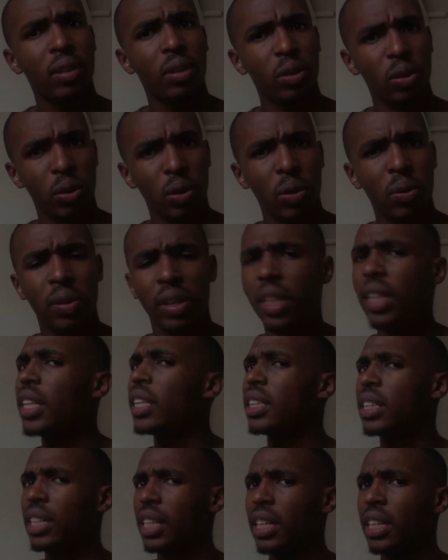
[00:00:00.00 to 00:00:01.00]
And
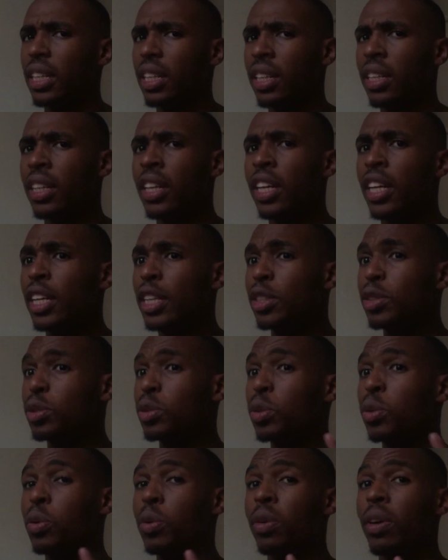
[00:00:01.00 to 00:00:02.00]
it trended.
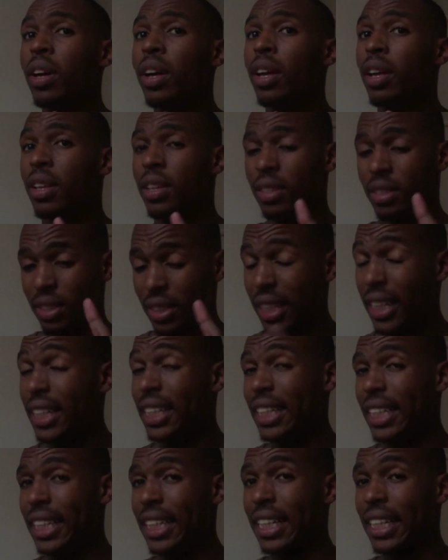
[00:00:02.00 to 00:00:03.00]
So
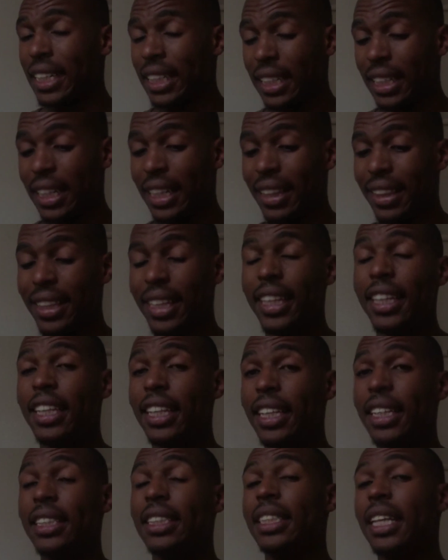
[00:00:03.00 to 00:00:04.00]
technically that
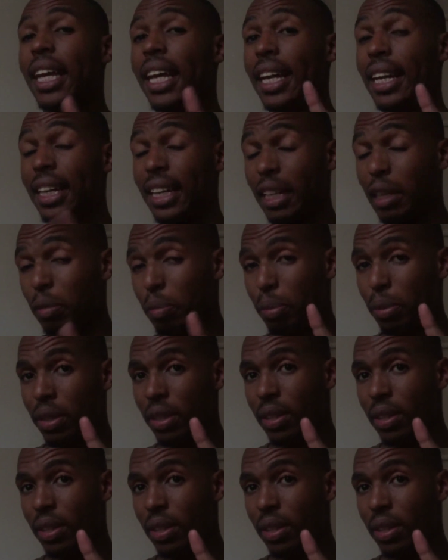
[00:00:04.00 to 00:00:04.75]
is rape